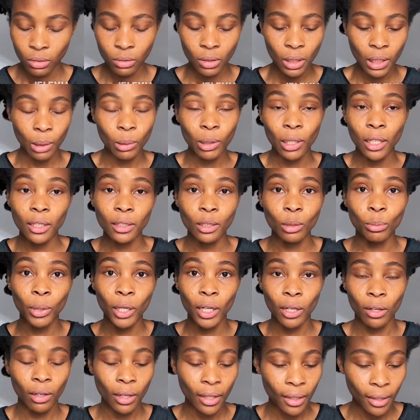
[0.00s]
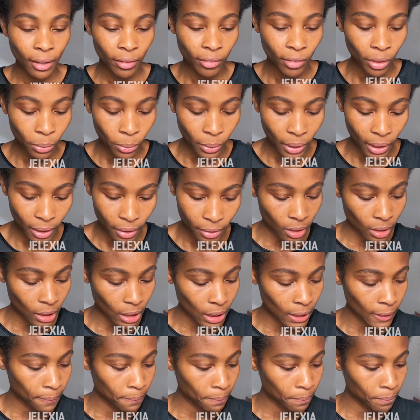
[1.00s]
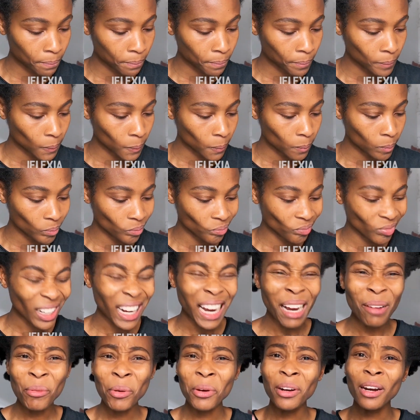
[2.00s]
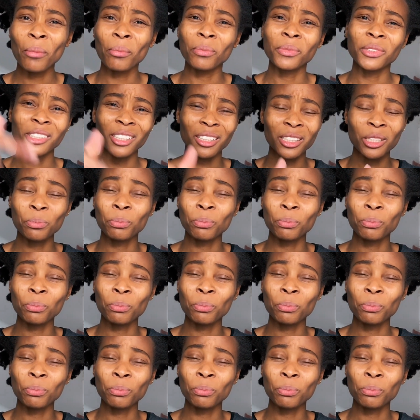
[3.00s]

I got the powder like everywhere. I'm gonna just